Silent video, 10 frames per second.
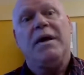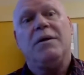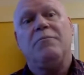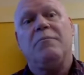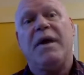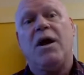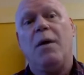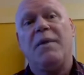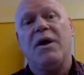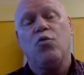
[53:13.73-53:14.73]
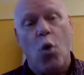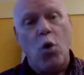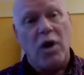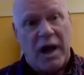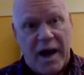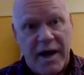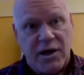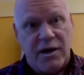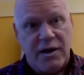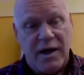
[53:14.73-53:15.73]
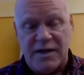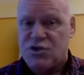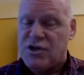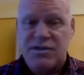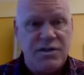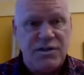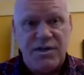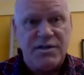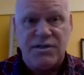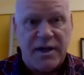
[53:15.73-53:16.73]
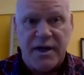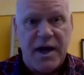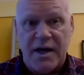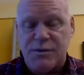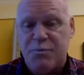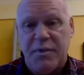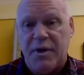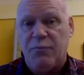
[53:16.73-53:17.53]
in becoming warlike as just as easily as